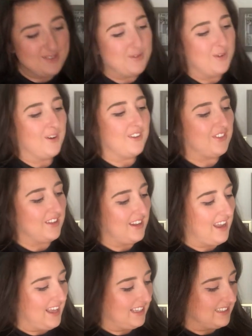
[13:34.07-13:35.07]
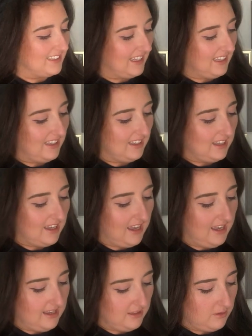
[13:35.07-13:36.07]
but the next thing
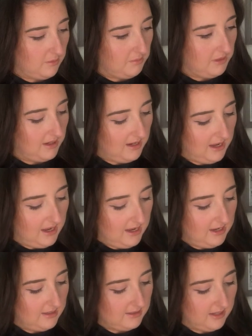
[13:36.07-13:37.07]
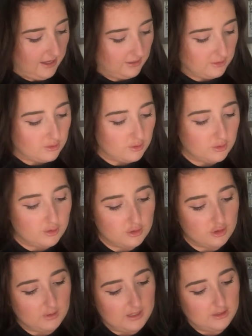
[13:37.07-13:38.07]
is number nine is next door.
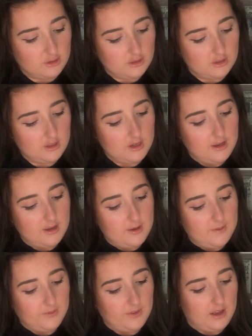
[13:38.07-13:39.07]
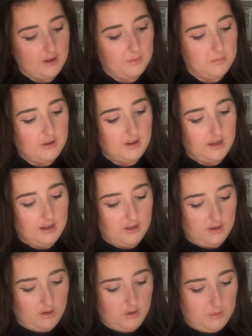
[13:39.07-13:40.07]
So let's just get number
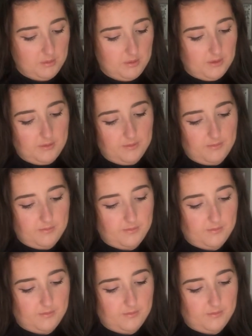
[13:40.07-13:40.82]
nine open.